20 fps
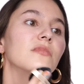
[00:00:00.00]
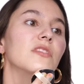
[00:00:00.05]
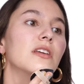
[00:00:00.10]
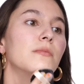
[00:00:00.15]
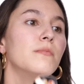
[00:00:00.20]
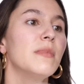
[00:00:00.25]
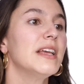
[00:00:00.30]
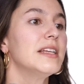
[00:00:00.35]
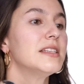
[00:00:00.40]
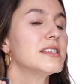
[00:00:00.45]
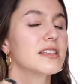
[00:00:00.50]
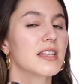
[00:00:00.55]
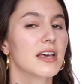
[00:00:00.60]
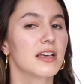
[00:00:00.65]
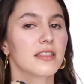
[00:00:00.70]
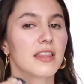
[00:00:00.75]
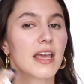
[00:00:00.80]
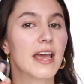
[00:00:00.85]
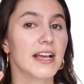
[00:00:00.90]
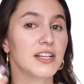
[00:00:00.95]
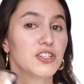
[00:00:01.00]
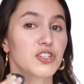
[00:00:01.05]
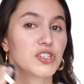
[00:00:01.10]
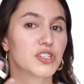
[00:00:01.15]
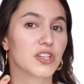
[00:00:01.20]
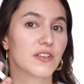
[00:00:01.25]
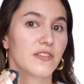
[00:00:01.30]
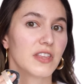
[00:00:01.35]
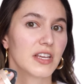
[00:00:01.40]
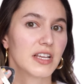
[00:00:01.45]
means that the edges
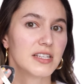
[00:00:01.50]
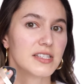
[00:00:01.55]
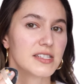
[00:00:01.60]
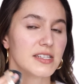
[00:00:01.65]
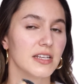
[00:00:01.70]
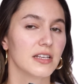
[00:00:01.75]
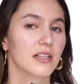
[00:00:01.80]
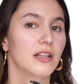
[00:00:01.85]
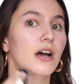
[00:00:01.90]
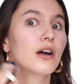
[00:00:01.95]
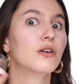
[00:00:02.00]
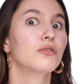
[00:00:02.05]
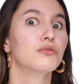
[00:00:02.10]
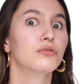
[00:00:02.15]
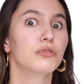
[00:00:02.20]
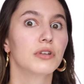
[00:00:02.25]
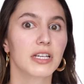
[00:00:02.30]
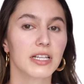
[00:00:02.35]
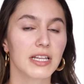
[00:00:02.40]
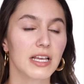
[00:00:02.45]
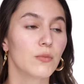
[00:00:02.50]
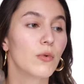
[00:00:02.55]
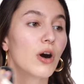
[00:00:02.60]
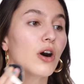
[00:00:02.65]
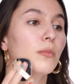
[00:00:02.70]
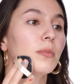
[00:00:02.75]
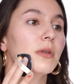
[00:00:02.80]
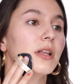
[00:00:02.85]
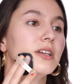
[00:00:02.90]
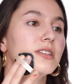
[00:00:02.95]
of the concealer are really
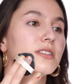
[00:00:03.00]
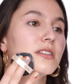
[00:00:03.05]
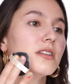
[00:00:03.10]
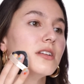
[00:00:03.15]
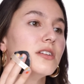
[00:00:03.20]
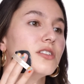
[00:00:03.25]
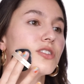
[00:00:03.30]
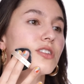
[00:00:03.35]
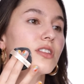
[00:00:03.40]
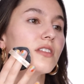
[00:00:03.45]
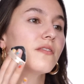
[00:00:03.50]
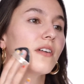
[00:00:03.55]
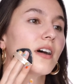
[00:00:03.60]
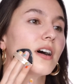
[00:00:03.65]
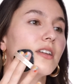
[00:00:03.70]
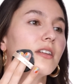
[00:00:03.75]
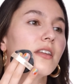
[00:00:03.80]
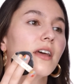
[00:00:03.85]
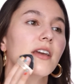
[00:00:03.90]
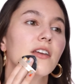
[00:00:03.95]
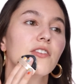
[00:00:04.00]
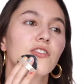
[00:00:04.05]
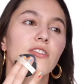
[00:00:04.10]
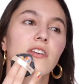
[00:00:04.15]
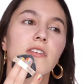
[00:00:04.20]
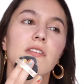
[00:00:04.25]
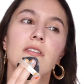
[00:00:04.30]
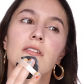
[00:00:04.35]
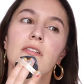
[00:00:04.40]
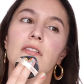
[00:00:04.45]
well blended into the
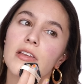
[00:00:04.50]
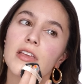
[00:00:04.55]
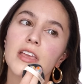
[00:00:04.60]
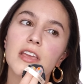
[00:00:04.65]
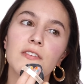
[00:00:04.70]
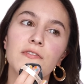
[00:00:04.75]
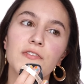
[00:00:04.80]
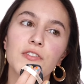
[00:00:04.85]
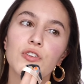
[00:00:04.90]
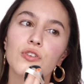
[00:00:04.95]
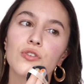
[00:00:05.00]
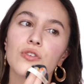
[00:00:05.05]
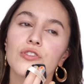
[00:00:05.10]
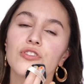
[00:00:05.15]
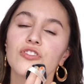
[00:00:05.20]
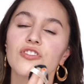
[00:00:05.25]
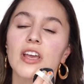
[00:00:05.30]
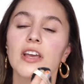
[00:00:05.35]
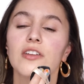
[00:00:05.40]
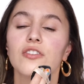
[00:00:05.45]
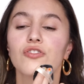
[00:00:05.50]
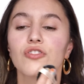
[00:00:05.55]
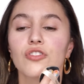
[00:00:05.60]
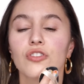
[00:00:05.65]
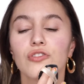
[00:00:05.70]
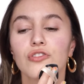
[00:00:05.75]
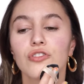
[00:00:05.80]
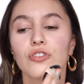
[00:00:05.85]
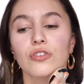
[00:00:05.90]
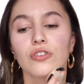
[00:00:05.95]
foundation. If you tend to
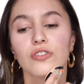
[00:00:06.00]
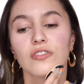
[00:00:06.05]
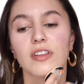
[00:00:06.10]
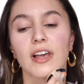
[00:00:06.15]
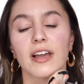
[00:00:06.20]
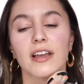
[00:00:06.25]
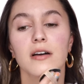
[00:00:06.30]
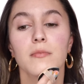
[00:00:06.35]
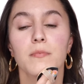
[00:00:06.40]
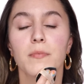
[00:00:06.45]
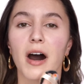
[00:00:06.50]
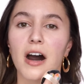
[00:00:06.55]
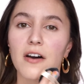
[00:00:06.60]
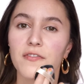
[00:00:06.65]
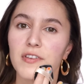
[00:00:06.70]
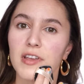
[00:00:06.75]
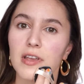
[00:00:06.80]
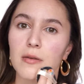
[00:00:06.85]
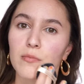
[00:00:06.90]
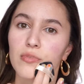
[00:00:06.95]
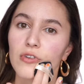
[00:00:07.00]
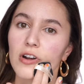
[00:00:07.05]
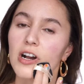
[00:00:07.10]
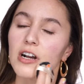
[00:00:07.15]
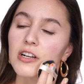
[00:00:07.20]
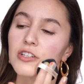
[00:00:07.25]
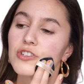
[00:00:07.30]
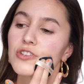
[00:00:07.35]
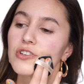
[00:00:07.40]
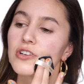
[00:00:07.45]
use like a buffing
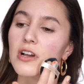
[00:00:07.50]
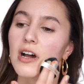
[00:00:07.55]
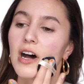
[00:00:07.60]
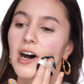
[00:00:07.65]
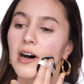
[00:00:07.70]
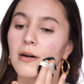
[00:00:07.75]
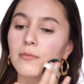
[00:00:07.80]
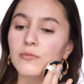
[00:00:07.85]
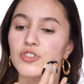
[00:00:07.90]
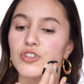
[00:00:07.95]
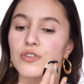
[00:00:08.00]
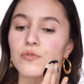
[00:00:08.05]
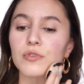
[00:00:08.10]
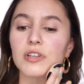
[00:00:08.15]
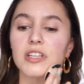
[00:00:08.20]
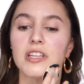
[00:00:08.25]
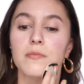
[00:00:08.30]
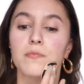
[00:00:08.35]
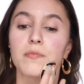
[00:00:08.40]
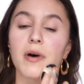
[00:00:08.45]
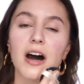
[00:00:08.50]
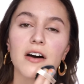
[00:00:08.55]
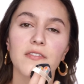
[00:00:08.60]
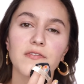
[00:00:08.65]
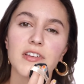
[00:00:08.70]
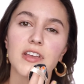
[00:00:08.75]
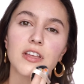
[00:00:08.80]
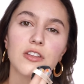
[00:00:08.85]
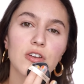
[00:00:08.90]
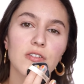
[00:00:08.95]
brush um, to really buff
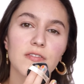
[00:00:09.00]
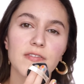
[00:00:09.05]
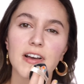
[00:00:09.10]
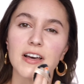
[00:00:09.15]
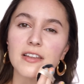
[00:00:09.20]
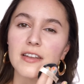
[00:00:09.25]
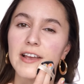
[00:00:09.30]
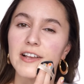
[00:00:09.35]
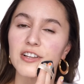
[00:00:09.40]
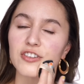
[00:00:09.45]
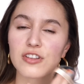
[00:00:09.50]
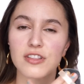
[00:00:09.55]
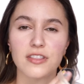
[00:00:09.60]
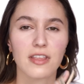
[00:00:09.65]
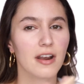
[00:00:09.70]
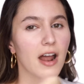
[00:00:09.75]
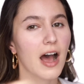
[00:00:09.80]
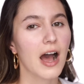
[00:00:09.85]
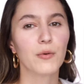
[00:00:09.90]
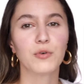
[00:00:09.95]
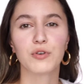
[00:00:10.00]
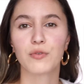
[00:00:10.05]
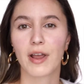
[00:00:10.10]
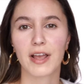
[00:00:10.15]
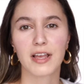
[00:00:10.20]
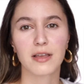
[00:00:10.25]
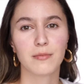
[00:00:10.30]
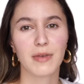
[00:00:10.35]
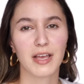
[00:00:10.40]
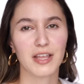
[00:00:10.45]
in your foundation, then I would
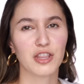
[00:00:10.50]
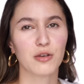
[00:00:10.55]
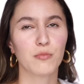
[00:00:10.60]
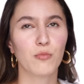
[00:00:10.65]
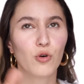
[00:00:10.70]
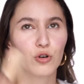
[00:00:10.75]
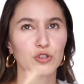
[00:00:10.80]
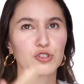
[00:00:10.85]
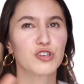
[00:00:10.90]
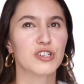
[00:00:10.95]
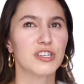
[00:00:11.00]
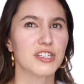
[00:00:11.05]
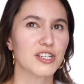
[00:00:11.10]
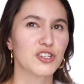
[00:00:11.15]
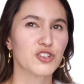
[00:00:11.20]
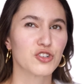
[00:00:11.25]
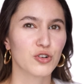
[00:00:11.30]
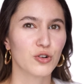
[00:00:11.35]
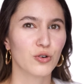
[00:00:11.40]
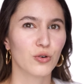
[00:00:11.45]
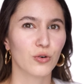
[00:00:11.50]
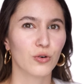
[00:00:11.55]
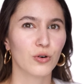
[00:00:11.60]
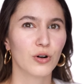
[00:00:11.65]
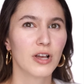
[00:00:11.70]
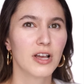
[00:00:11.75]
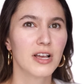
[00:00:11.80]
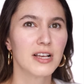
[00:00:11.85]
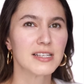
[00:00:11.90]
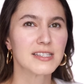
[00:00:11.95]
recommend the more traditional
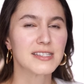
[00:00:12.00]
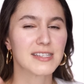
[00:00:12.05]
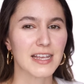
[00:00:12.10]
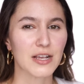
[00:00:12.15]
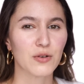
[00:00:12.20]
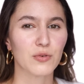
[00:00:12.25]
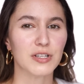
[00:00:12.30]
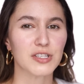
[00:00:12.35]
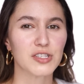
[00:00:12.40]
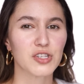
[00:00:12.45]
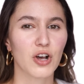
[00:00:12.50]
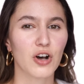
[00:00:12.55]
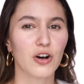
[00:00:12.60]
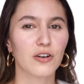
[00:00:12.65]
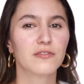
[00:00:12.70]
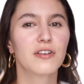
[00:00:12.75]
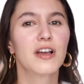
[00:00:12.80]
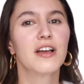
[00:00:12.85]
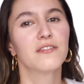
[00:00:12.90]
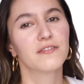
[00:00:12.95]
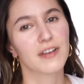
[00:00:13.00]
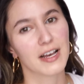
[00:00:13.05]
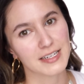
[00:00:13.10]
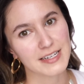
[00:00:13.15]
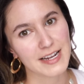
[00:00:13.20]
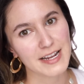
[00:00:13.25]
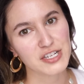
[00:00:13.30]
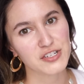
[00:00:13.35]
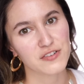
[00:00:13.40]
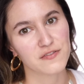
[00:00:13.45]
sequence of
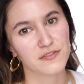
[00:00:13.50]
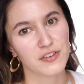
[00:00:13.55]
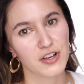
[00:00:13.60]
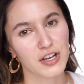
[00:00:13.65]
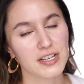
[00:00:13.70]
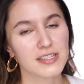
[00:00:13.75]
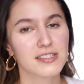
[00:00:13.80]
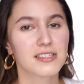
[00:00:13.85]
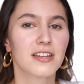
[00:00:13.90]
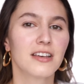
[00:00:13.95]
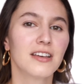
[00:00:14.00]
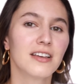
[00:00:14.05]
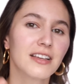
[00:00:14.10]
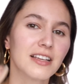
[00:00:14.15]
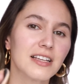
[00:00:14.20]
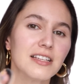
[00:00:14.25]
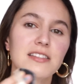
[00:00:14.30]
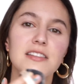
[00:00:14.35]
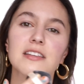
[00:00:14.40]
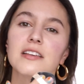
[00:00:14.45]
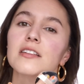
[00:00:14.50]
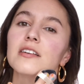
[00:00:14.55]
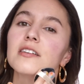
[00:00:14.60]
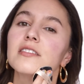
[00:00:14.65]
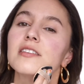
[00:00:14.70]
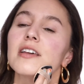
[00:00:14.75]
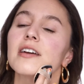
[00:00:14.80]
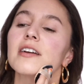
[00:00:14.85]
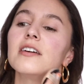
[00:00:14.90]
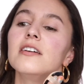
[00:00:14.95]
foundation first, concealer
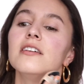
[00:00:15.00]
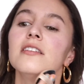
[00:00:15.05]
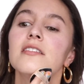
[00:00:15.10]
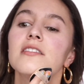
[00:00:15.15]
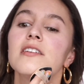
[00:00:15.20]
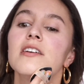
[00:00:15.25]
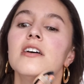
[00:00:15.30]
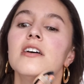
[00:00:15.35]
second.